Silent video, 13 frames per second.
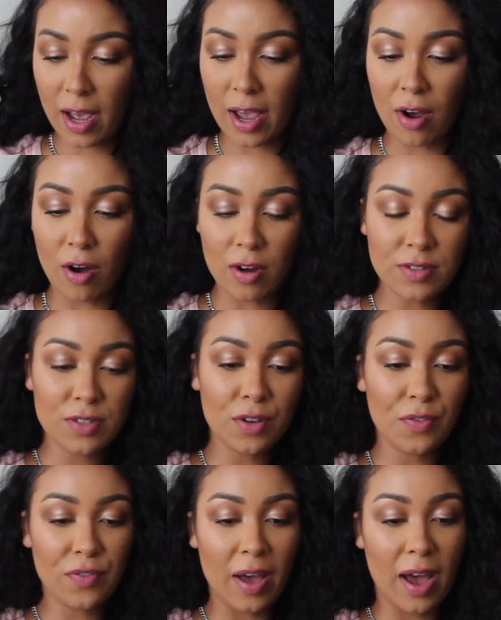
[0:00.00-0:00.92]
I
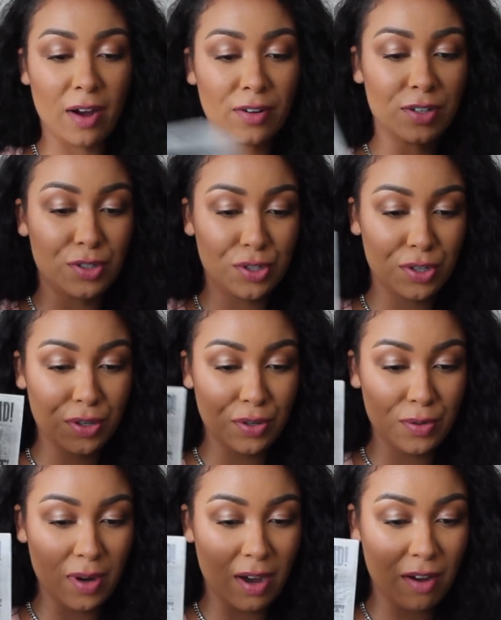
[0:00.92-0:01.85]
also found
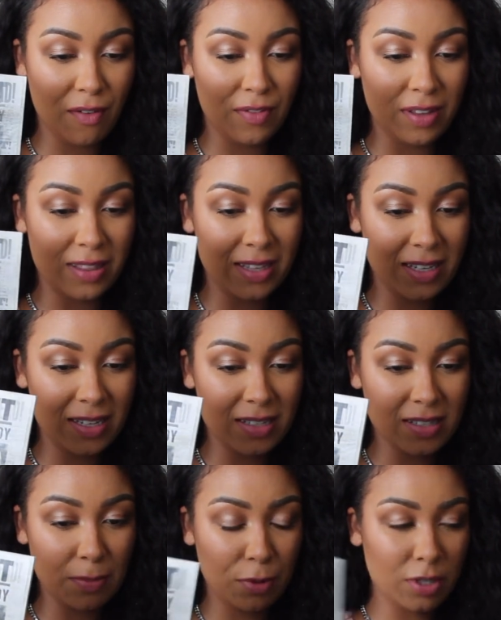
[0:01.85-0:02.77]
two of
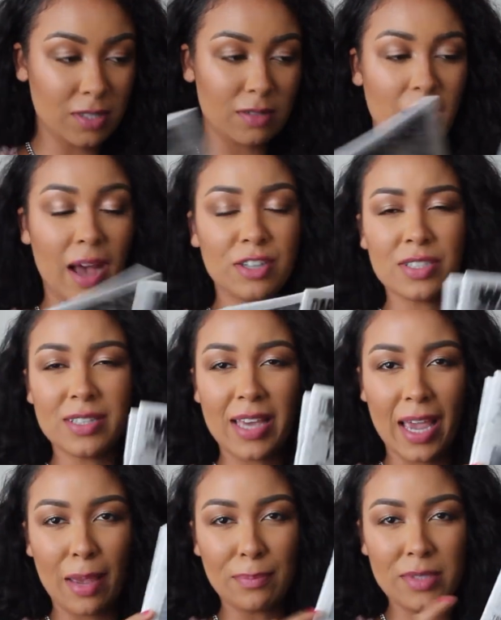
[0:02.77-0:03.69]
these books. It actually
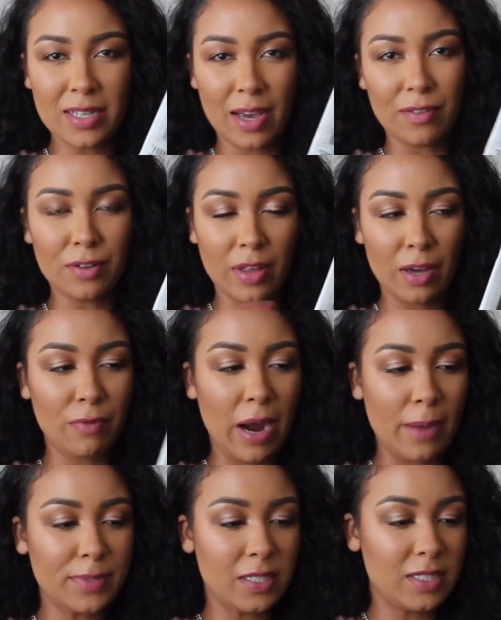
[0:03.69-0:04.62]
came together like
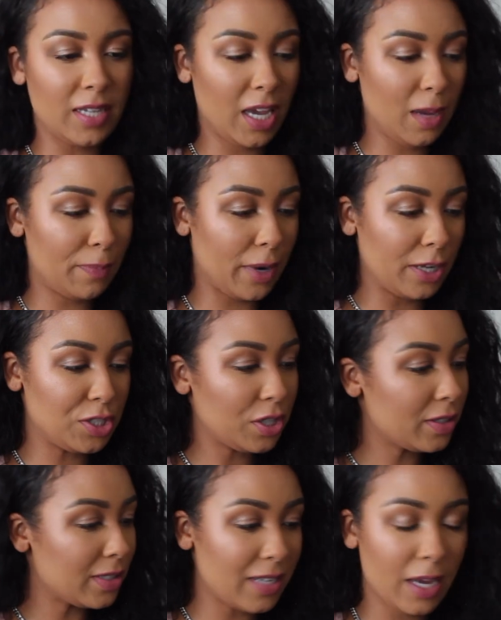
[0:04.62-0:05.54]
wrapped in tape, but I
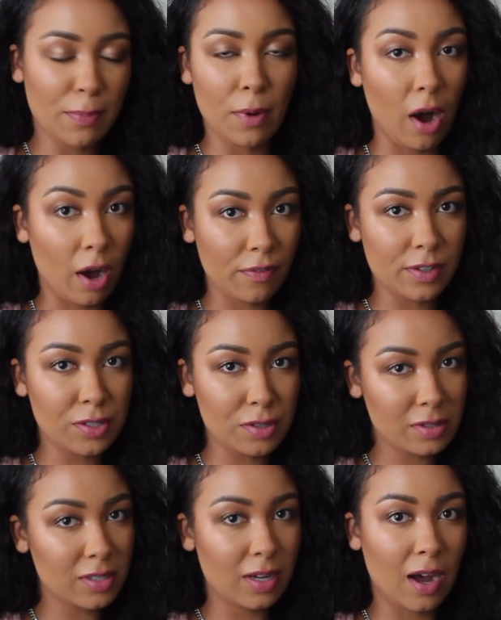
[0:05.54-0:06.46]
took the tape off as
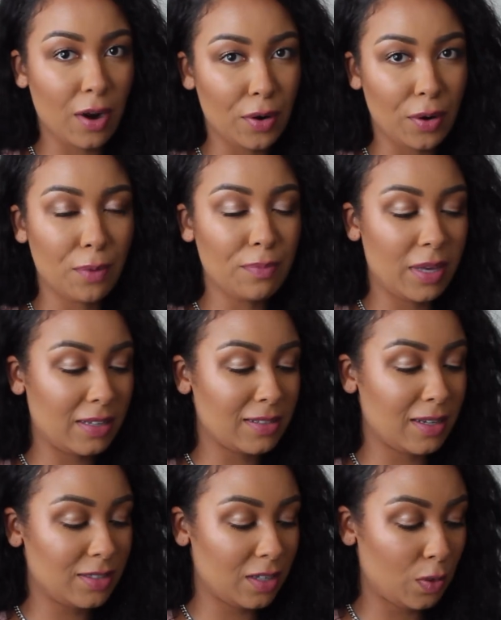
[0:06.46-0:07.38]
soon as I got home because
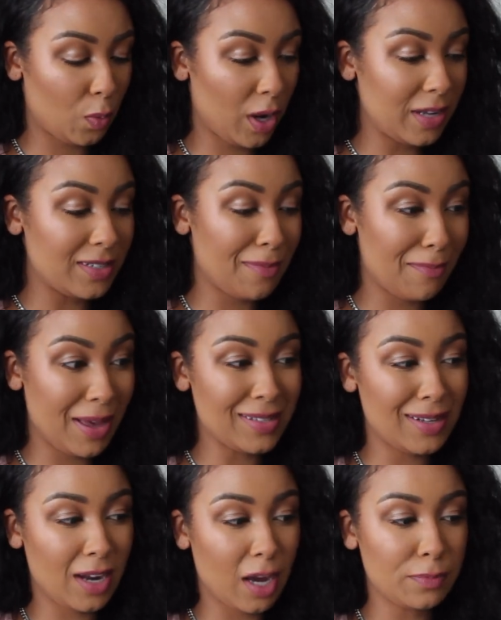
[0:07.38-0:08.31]
I didn't want it to
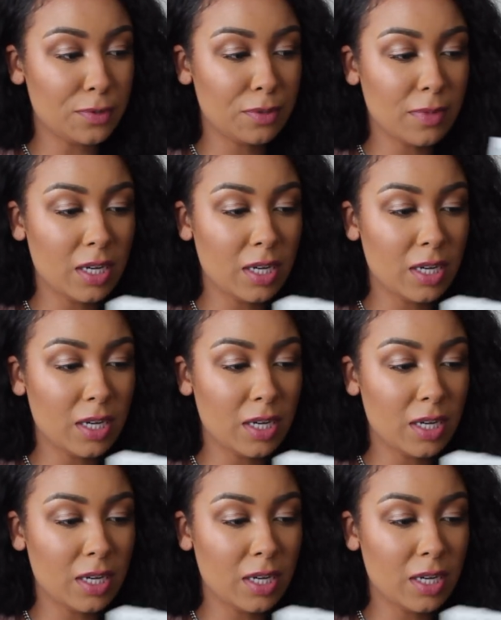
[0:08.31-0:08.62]
mess it up too